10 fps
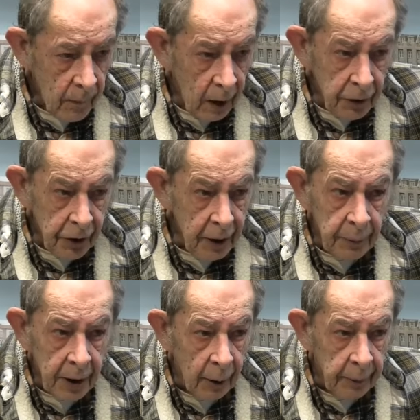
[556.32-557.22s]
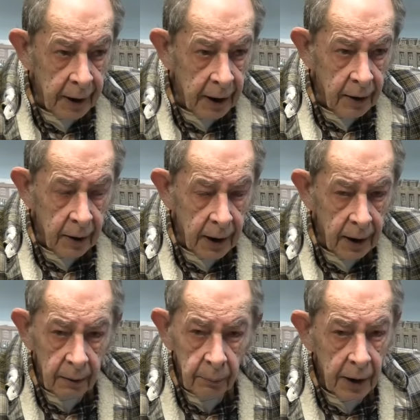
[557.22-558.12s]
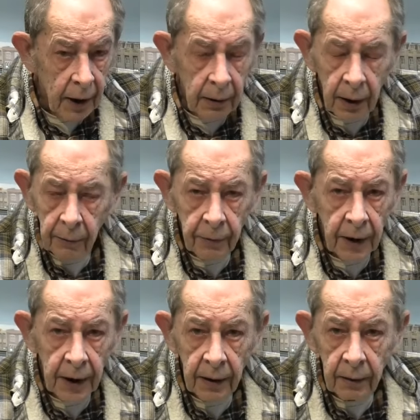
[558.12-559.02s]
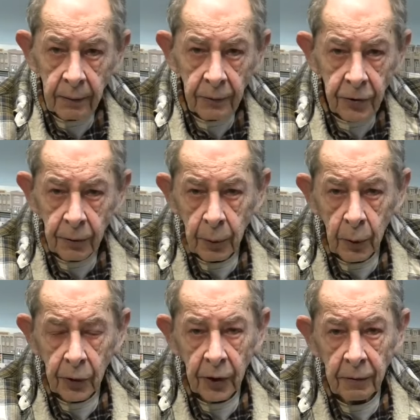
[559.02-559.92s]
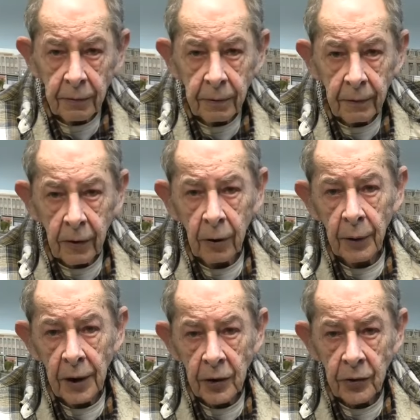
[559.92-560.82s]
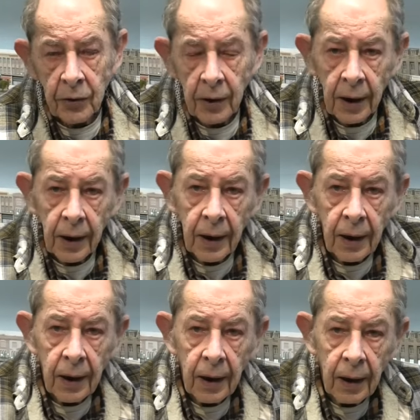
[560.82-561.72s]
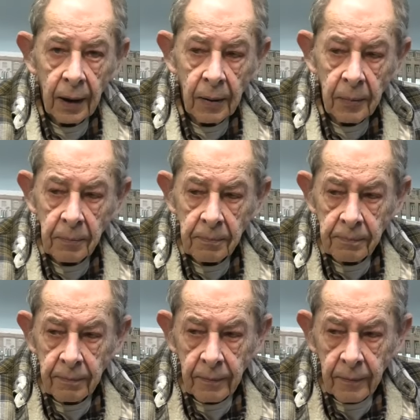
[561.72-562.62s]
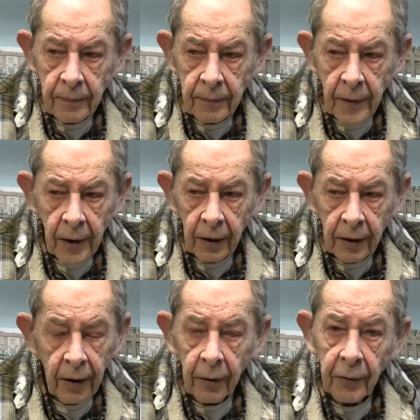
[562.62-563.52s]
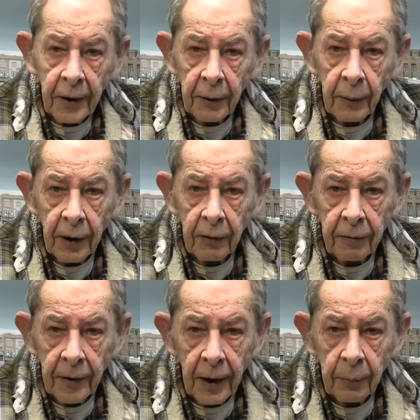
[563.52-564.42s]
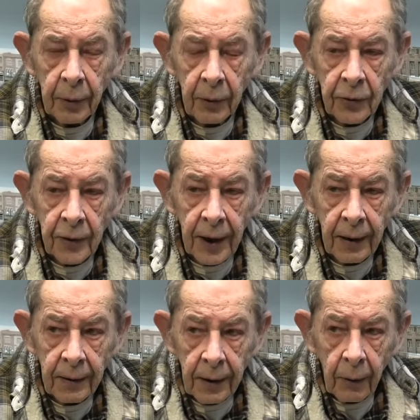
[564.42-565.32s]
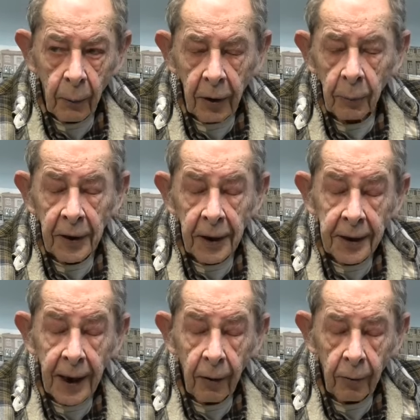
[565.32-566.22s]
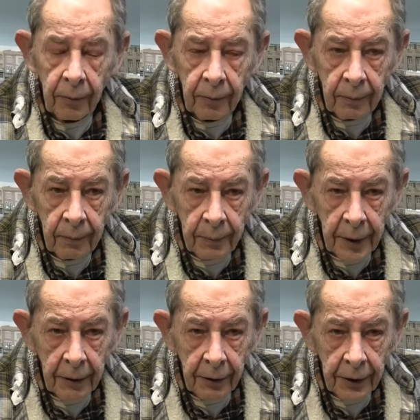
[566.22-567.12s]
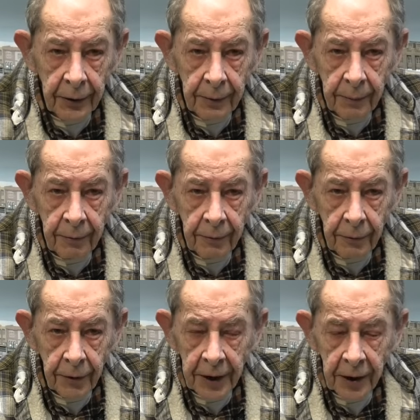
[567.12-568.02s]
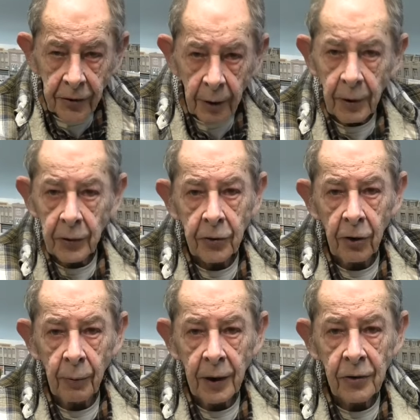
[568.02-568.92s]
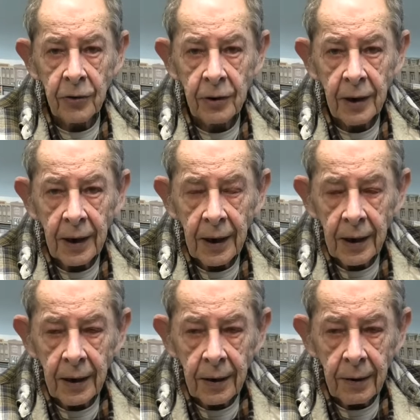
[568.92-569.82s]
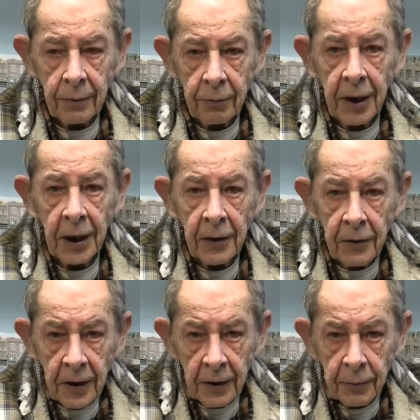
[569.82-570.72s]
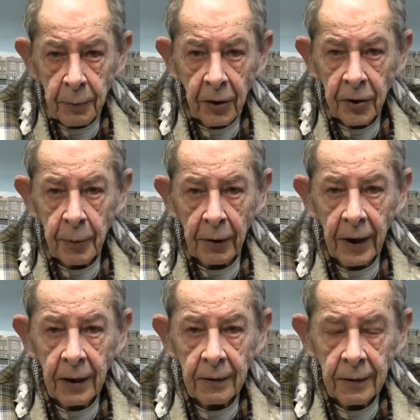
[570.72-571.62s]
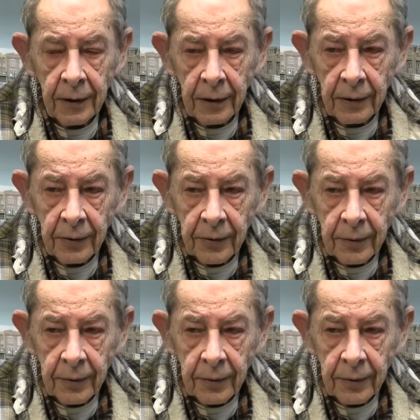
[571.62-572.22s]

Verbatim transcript: I see them coming in and they're, they're lovely, supportive comments. Um, and I can't thank you enough for that because that when I'm in a down period, reading some of those comments really lifts my spirit and um,